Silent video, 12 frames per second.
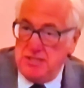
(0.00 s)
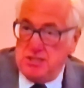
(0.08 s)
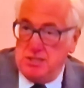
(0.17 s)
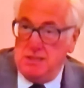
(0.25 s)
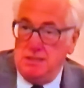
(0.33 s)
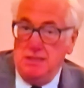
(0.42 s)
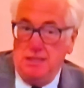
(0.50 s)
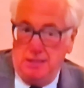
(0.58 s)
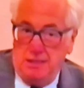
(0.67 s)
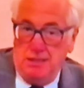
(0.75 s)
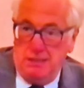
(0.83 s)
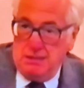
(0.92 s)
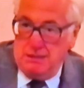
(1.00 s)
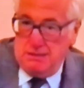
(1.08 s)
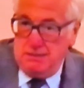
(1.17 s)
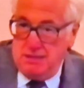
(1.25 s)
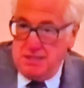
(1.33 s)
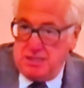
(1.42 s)
much, and
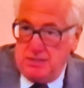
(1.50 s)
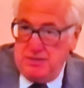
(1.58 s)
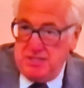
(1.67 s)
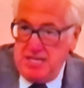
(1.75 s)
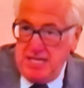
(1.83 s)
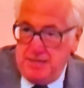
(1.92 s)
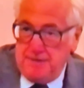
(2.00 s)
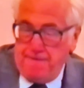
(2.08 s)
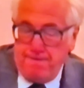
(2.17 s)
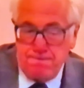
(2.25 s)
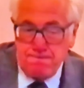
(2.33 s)
just go to town.